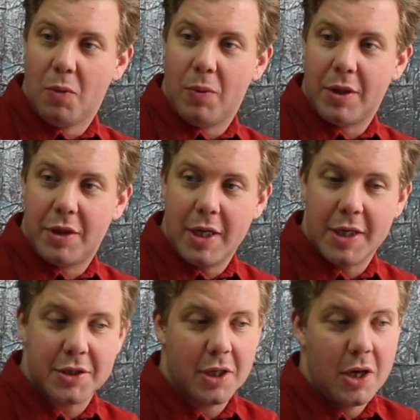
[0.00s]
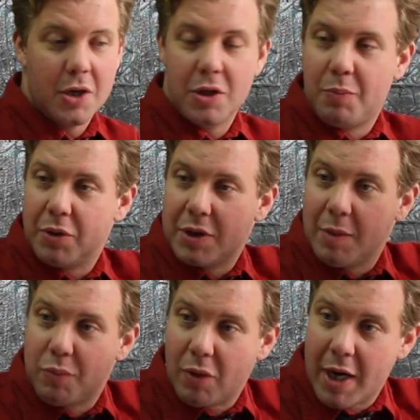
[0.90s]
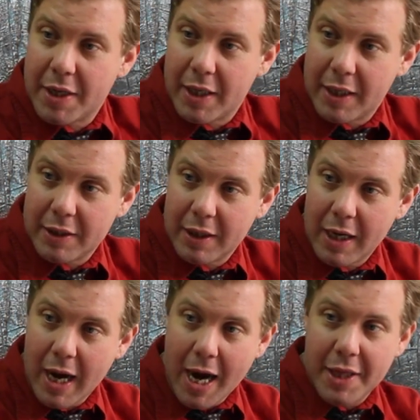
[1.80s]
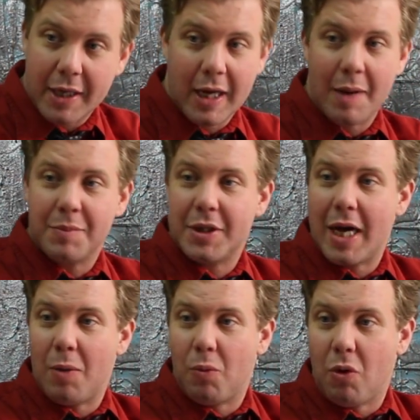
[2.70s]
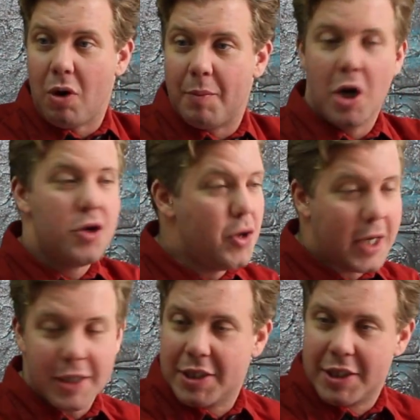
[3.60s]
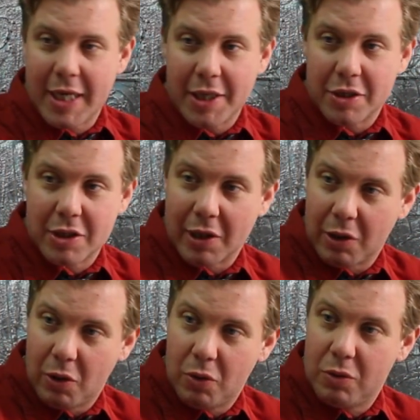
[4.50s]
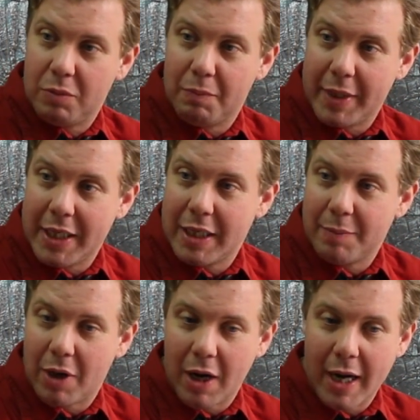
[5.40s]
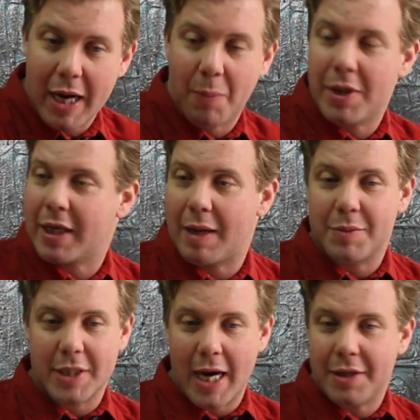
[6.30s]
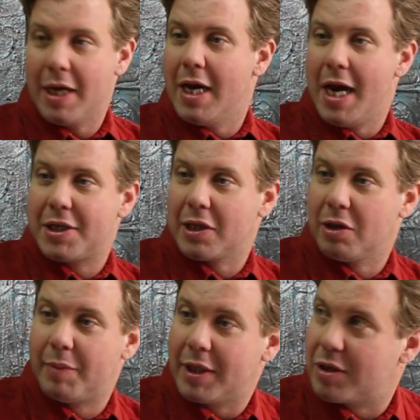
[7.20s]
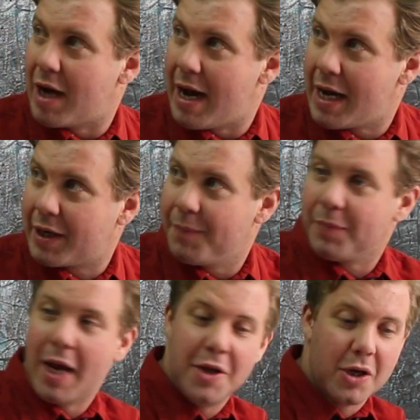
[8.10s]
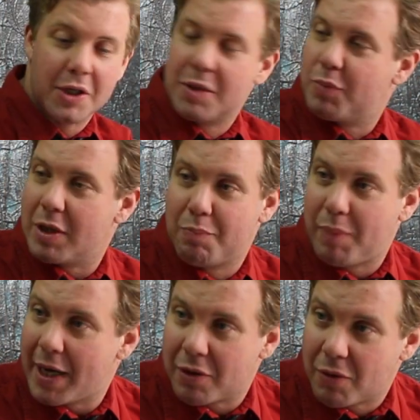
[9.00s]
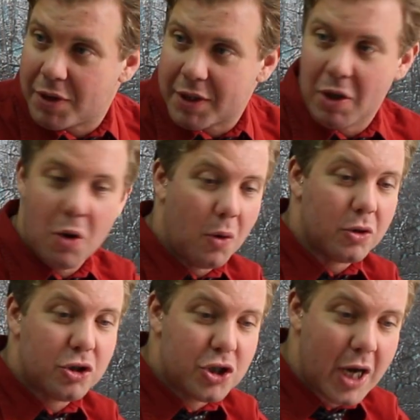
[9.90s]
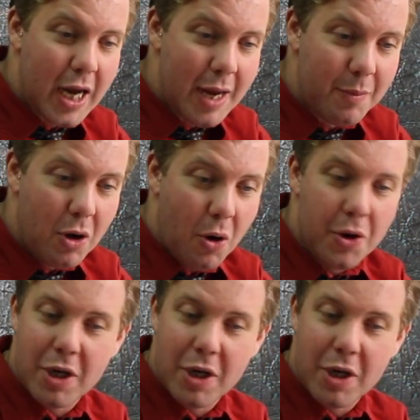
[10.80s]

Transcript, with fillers: With this, you put the bread in and it comes out warm. You can set it to low, medium, high, and when it comes out, it's a little bit dark, and you can spread butter on it, or jam, or